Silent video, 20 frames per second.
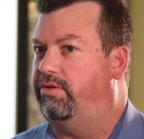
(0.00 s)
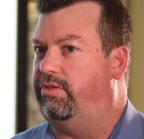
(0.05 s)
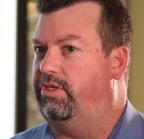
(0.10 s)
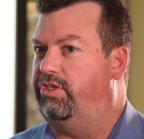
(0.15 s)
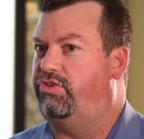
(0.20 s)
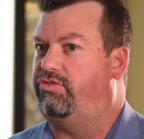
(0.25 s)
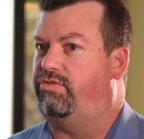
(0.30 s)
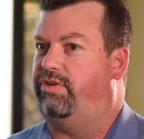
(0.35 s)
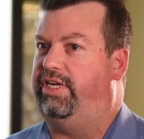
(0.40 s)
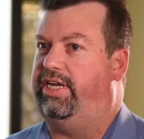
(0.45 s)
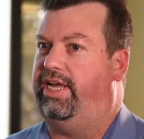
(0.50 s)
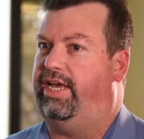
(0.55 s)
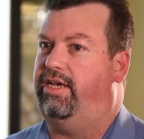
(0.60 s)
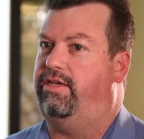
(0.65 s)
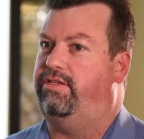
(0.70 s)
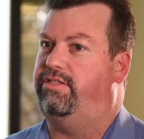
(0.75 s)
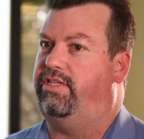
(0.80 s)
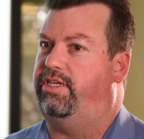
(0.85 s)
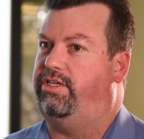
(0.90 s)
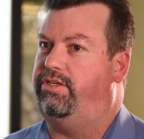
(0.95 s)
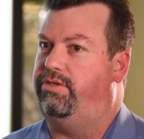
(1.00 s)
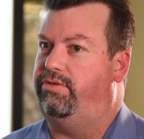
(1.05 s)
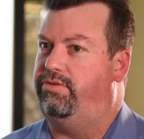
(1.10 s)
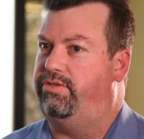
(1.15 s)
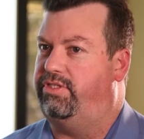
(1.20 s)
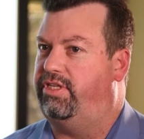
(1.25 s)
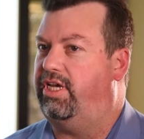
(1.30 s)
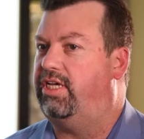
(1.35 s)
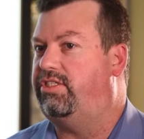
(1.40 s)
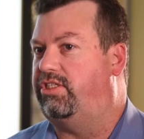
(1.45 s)
on the screen house they use
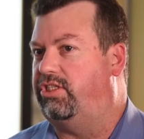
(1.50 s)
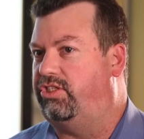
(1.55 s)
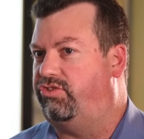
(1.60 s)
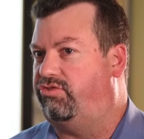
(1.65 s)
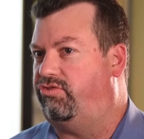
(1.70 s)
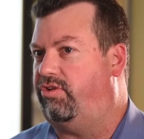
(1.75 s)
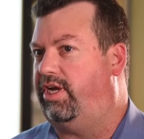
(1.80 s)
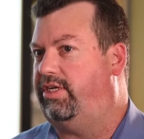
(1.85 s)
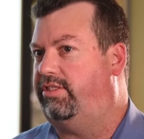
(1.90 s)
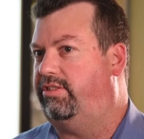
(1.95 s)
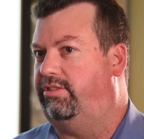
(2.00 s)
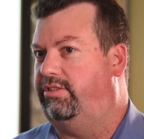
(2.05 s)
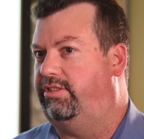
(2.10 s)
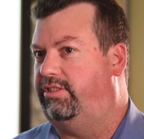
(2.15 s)
dust extraction